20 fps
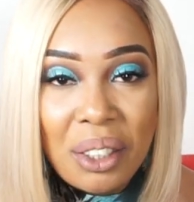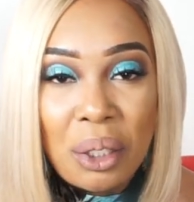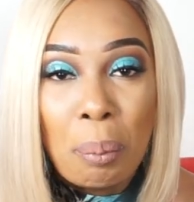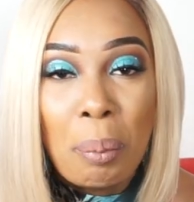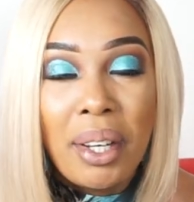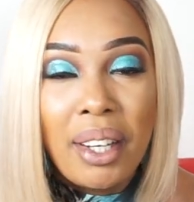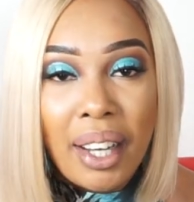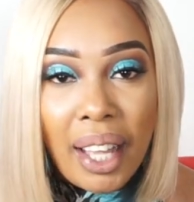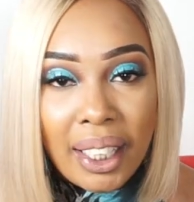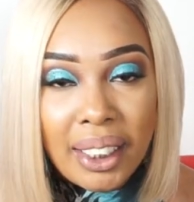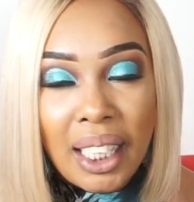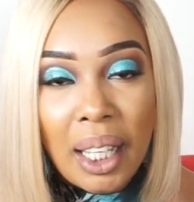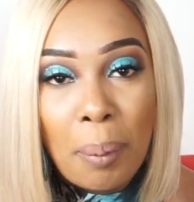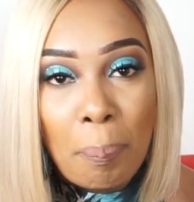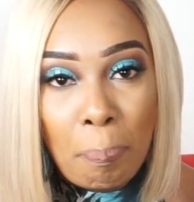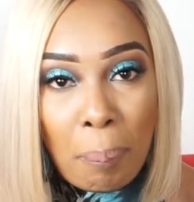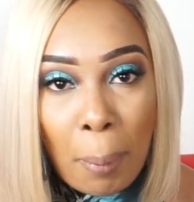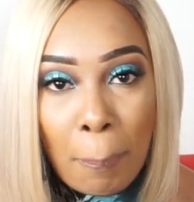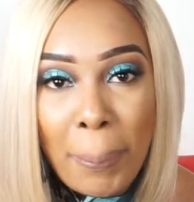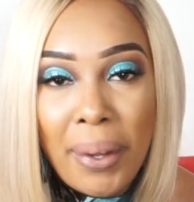It will be nice and
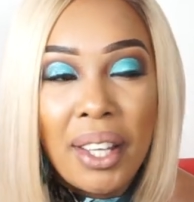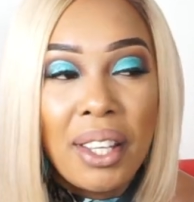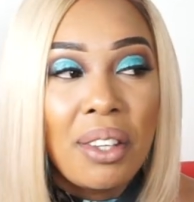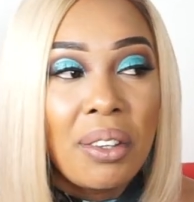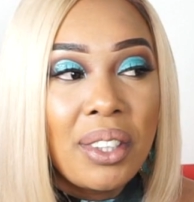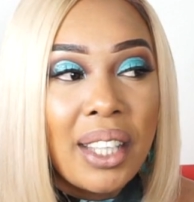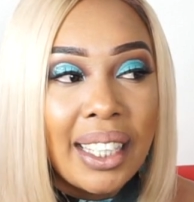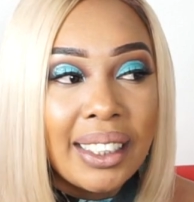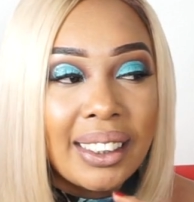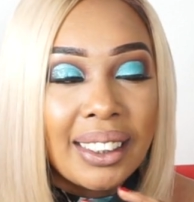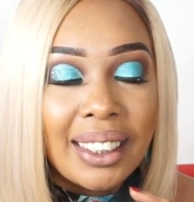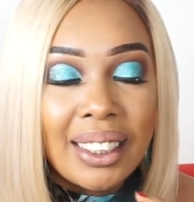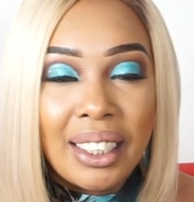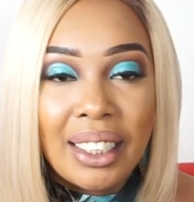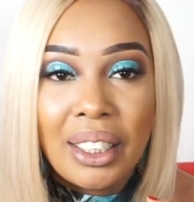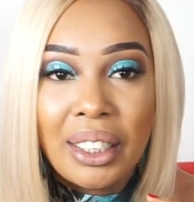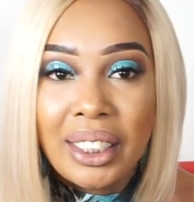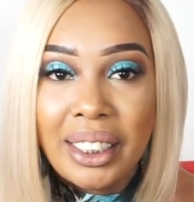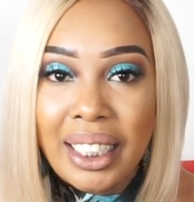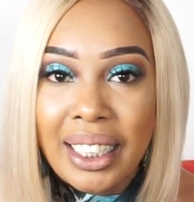popping. You just
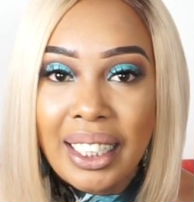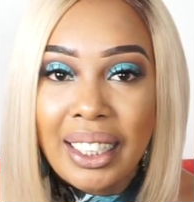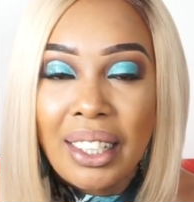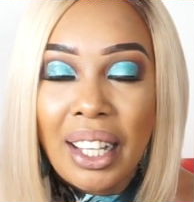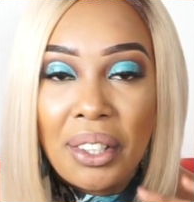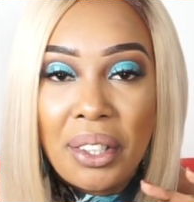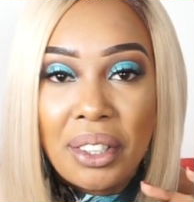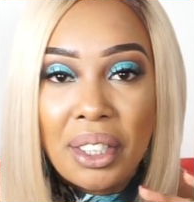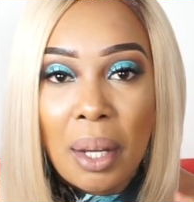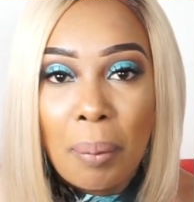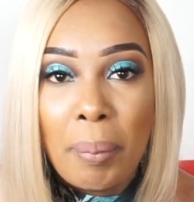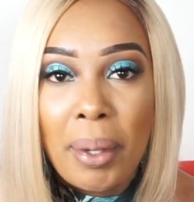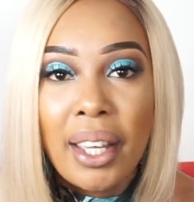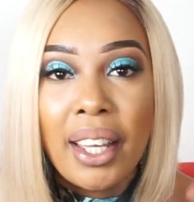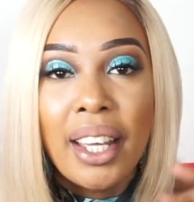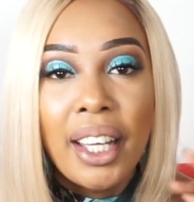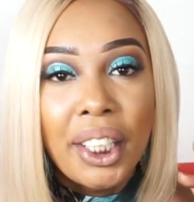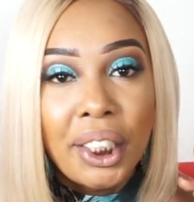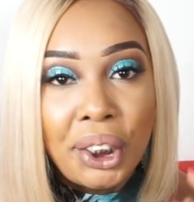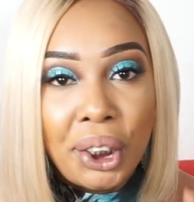see and tell
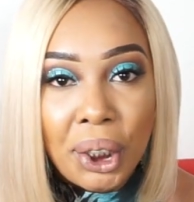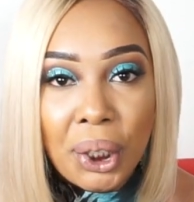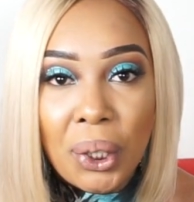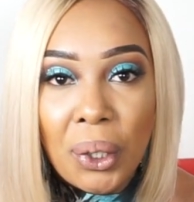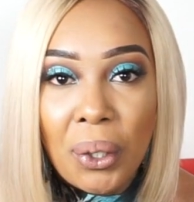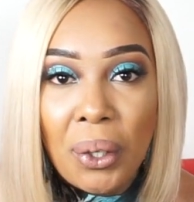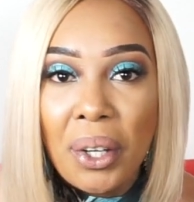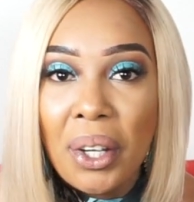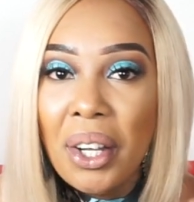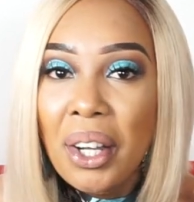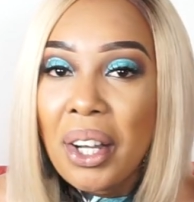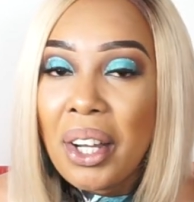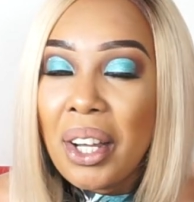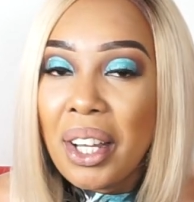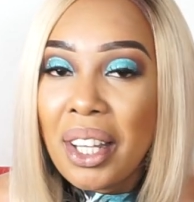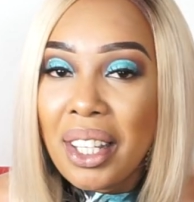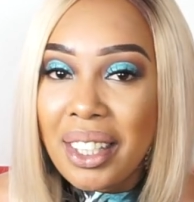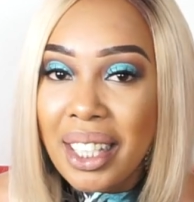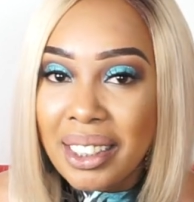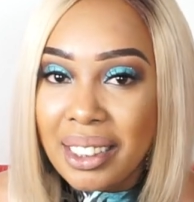me, Shiko,
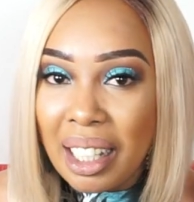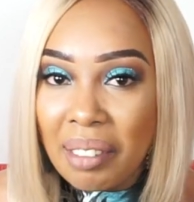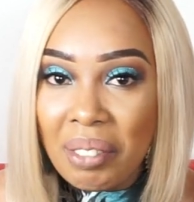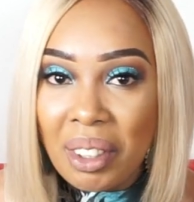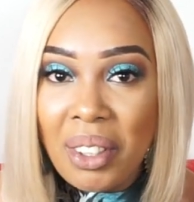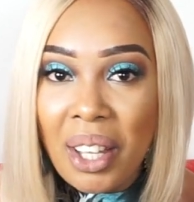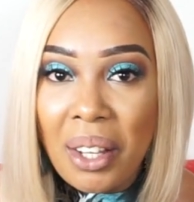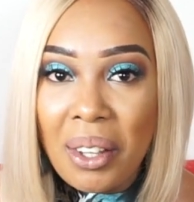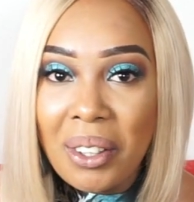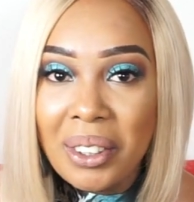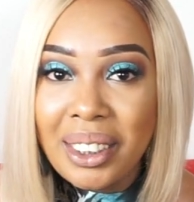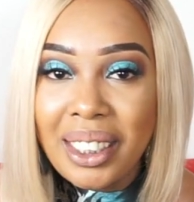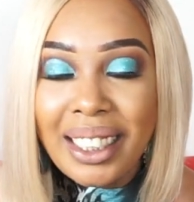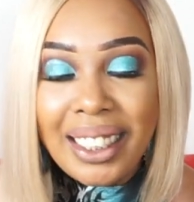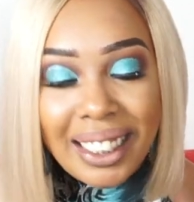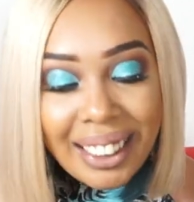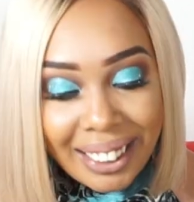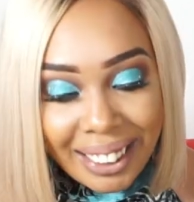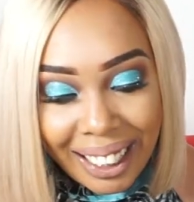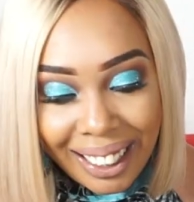there's something you're
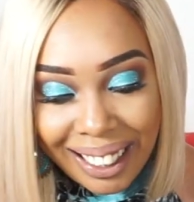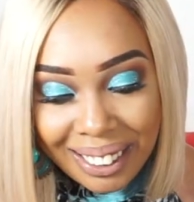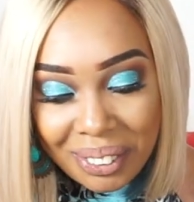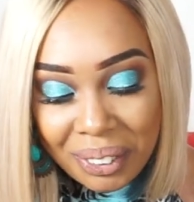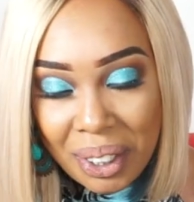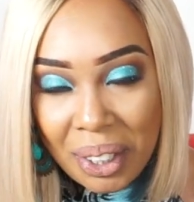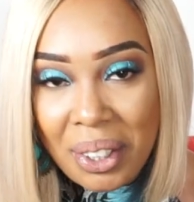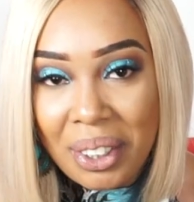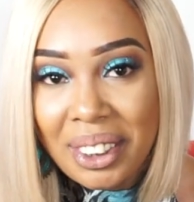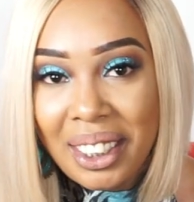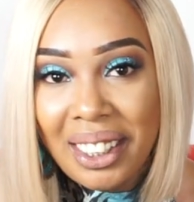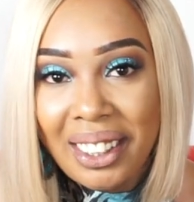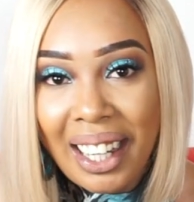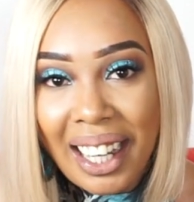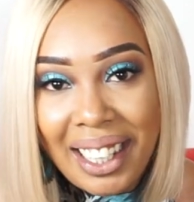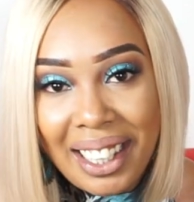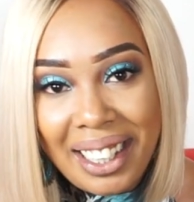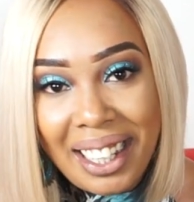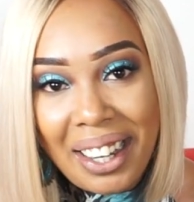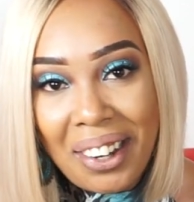using, tell us what you're using
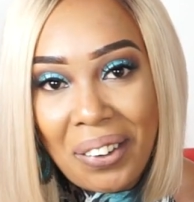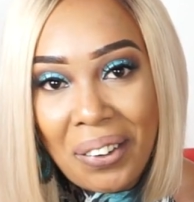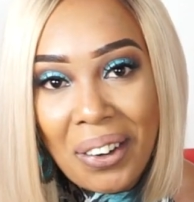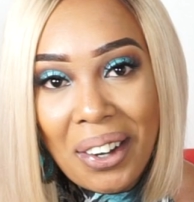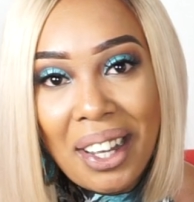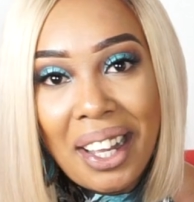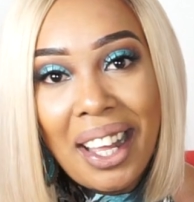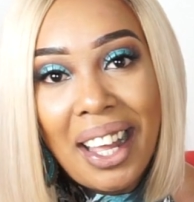right now.